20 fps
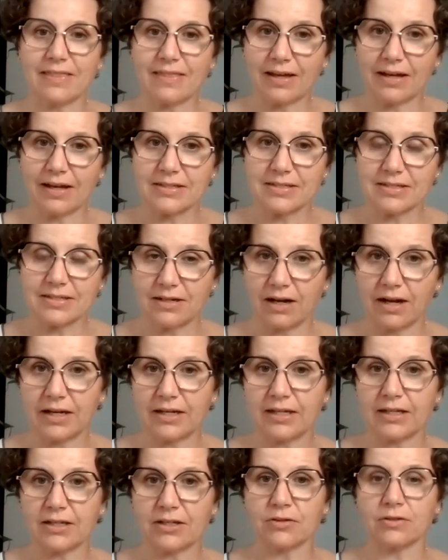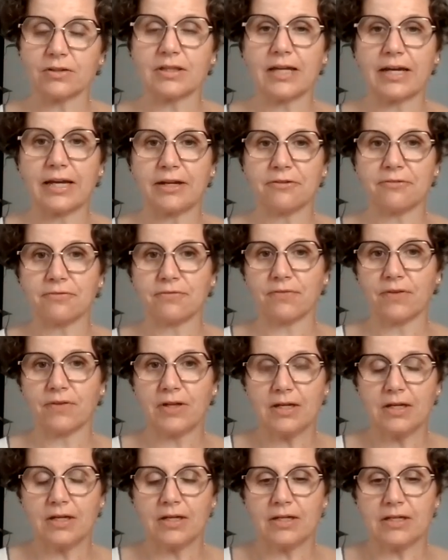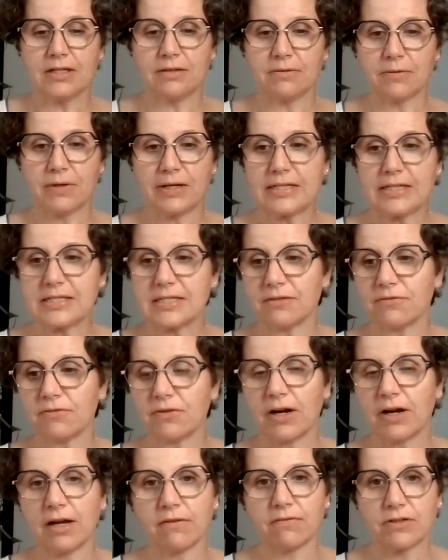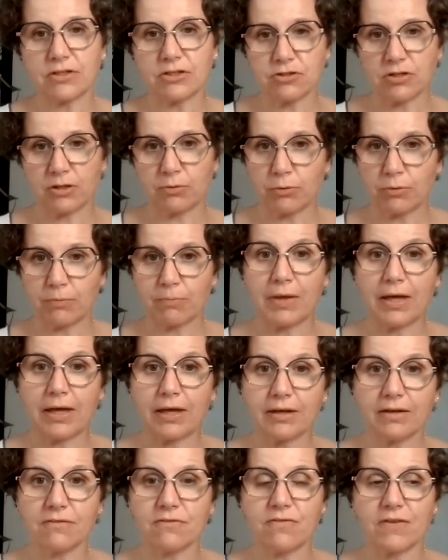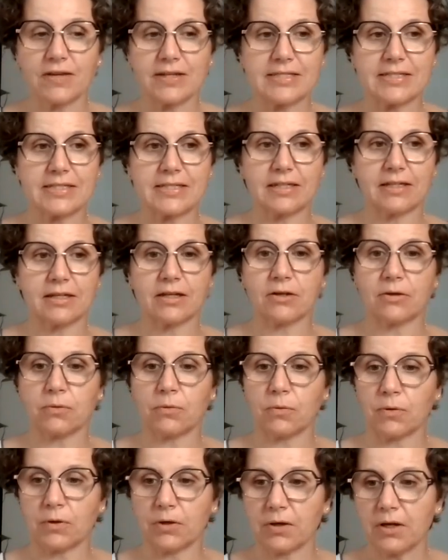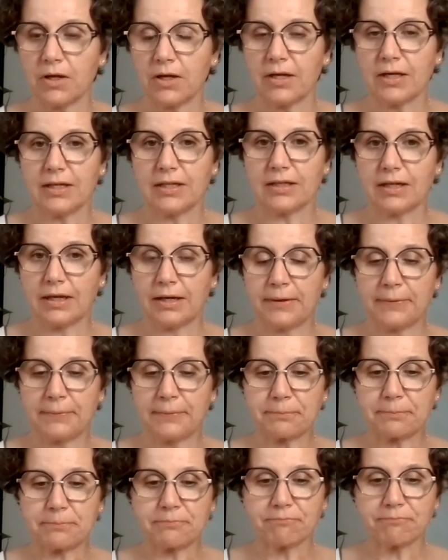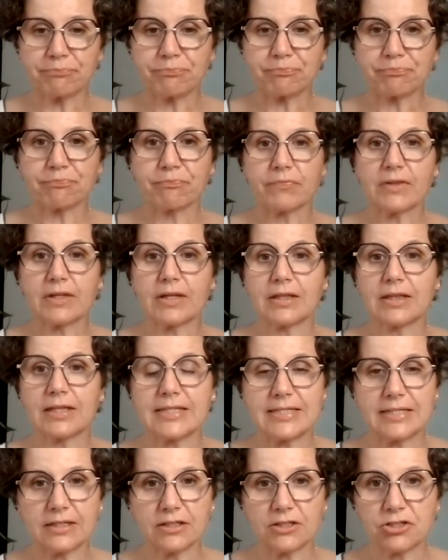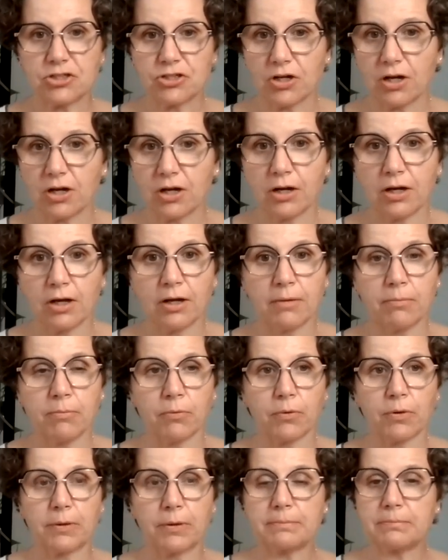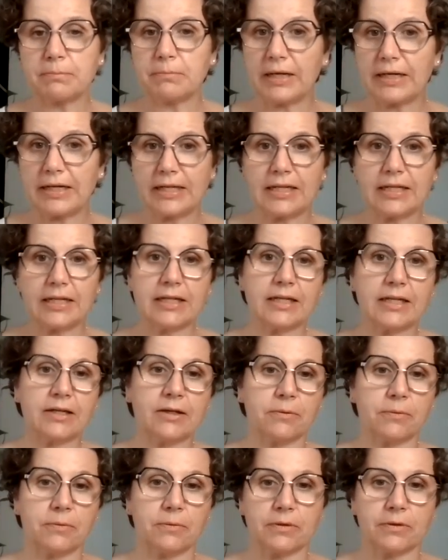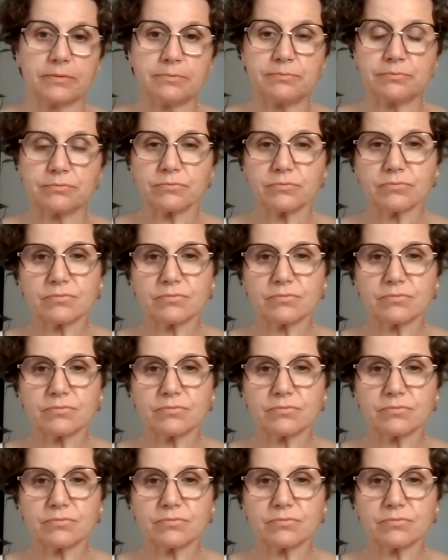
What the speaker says: that's guiding your life, right? If you're having trouble manifesting, or um, let's say a job or money, or